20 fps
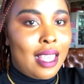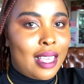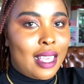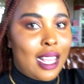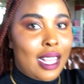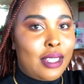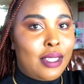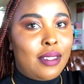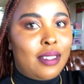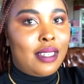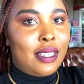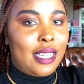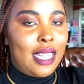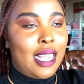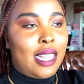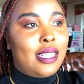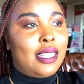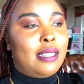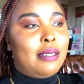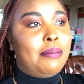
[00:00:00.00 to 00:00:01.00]
get to the
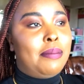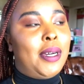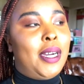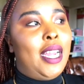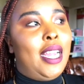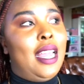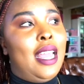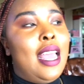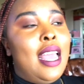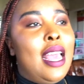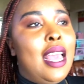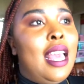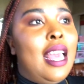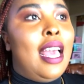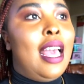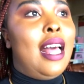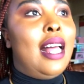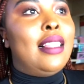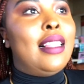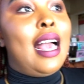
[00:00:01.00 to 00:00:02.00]
dating part.
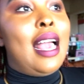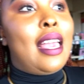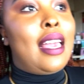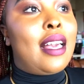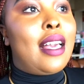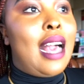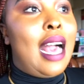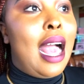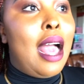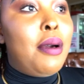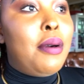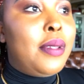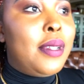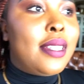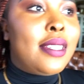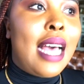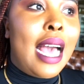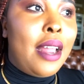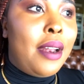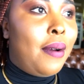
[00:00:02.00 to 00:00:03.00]
Like, I
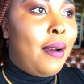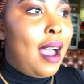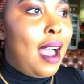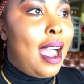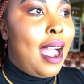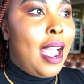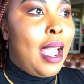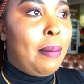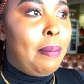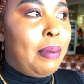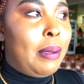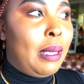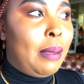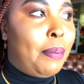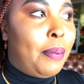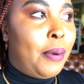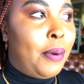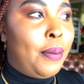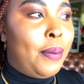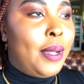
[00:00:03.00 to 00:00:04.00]
was, I don't hire
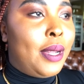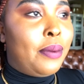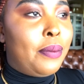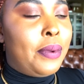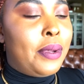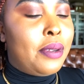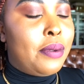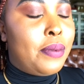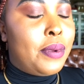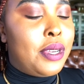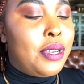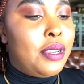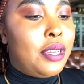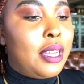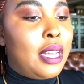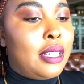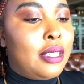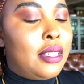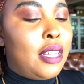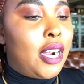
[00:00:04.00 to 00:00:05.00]
people. When, when, when you
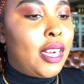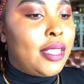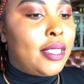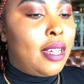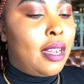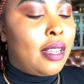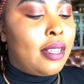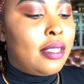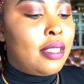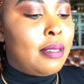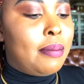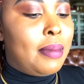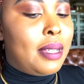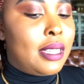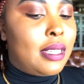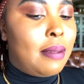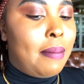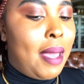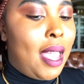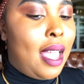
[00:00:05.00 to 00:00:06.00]
start talking to me
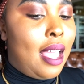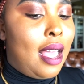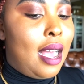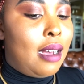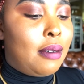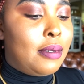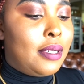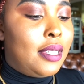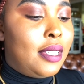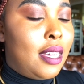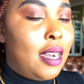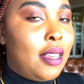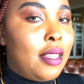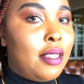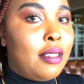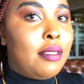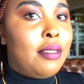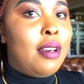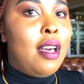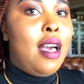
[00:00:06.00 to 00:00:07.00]
as a man, I will tell
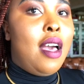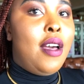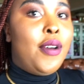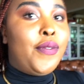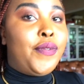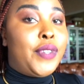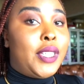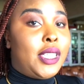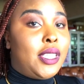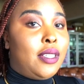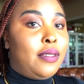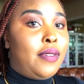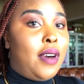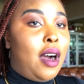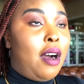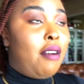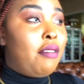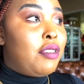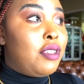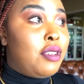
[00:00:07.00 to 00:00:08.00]
you, first of
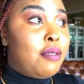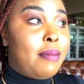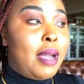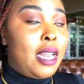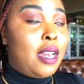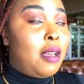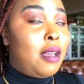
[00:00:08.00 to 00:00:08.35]
all, you might